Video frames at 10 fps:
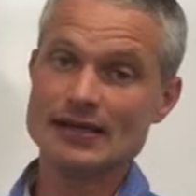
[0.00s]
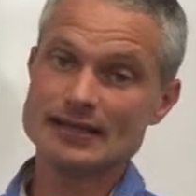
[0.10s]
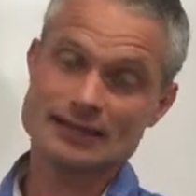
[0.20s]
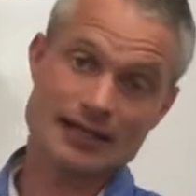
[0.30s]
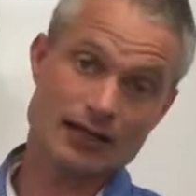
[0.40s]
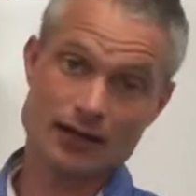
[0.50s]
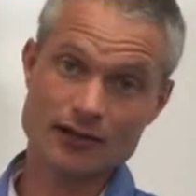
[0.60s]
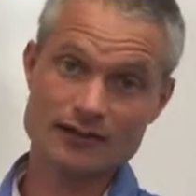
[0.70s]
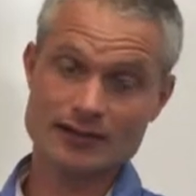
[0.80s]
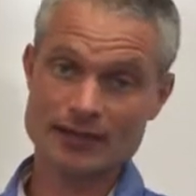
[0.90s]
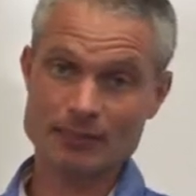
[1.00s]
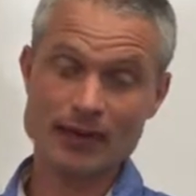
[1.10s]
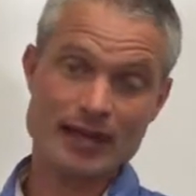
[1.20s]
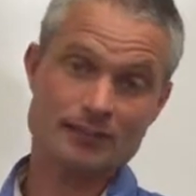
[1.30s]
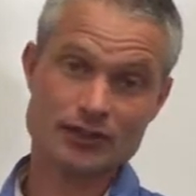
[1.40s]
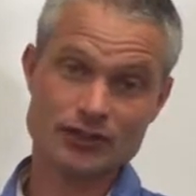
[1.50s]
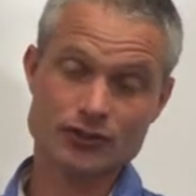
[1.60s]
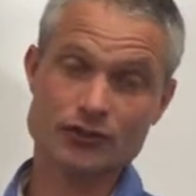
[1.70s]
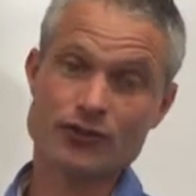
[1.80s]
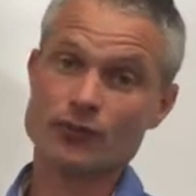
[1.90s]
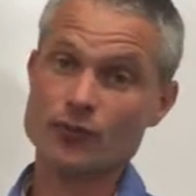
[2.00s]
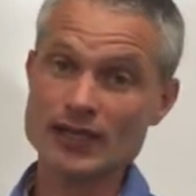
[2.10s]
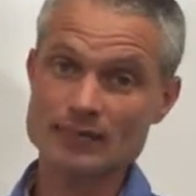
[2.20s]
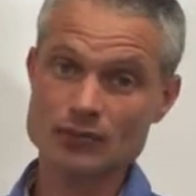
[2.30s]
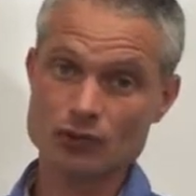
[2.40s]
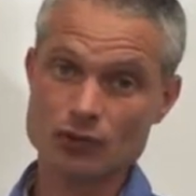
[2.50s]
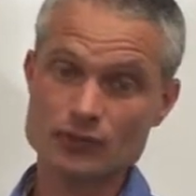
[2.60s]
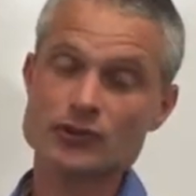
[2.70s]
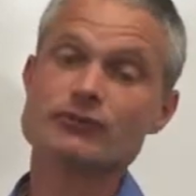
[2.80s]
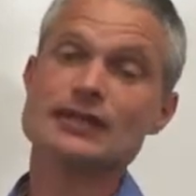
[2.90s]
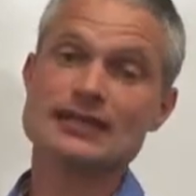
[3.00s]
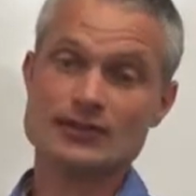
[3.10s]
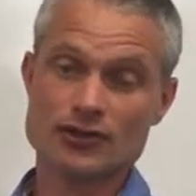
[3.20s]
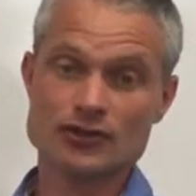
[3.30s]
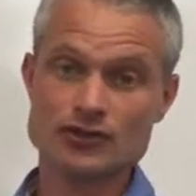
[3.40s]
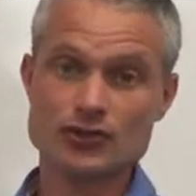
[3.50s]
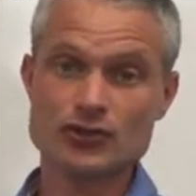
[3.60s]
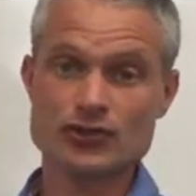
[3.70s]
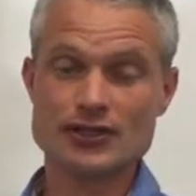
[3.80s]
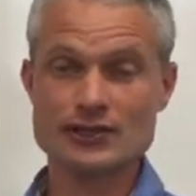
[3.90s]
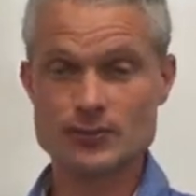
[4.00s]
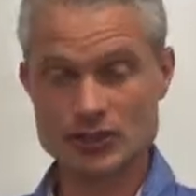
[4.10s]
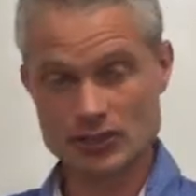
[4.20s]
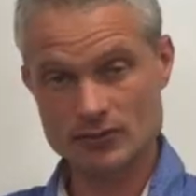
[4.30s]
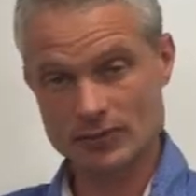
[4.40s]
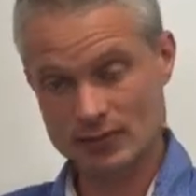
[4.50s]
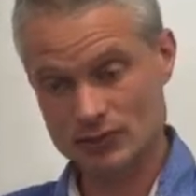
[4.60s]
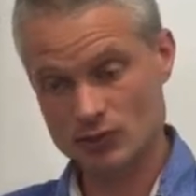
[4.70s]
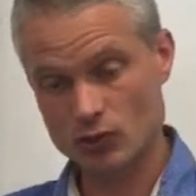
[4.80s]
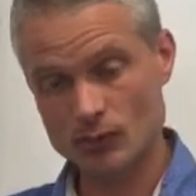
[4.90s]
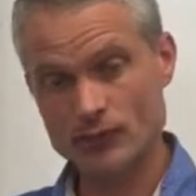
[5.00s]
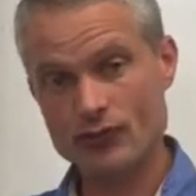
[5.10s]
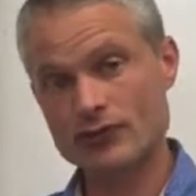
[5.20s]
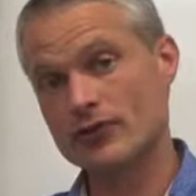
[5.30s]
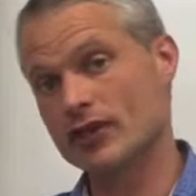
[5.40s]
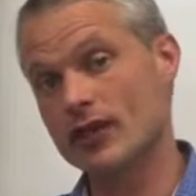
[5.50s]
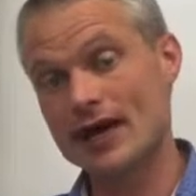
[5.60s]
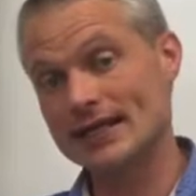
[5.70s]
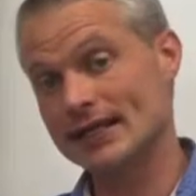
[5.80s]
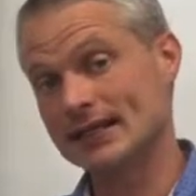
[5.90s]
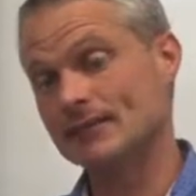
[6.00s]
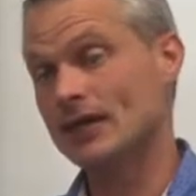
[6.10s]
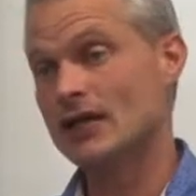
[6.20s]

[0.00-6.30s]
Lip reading: cellulose and the plant material that we absorb to release those nutrients which can be absorbed through the lining